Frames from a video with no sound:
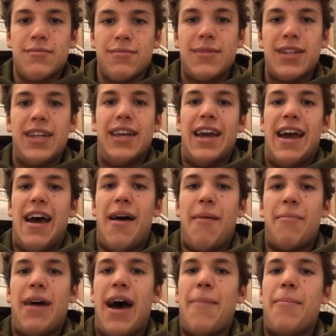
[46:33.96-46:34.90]
Yeah,
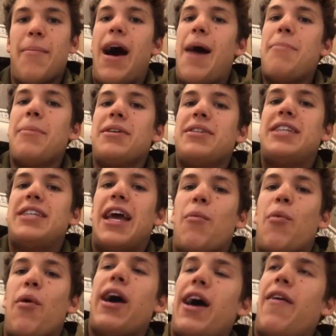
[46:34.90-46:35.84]
I'm I'm I'm the
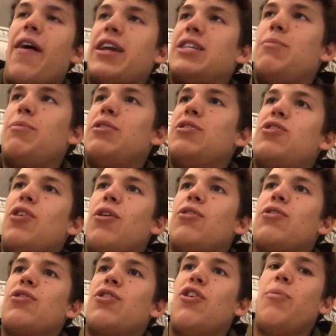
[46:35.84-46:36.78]
same way. I like to be
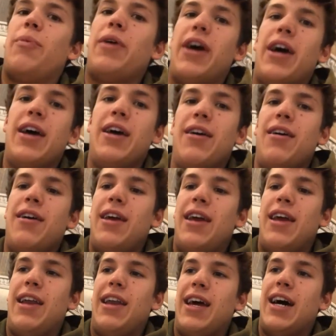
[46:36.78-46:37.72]
social, but
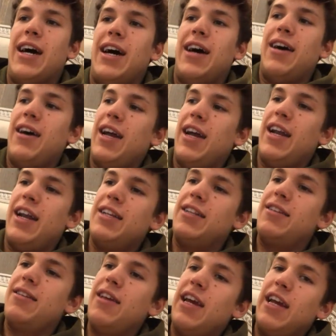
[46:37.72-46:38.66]
in a in
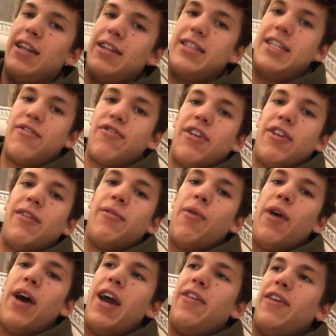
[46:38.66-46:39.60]
a in a different
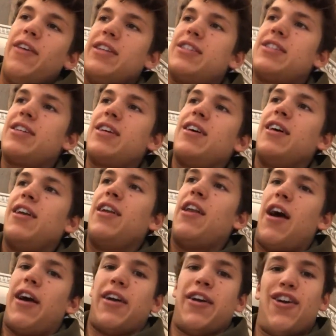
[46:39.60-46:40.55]
way that's
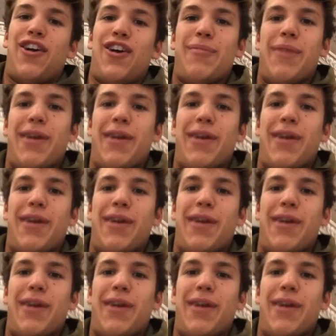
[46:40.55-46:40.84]
not going to hurt my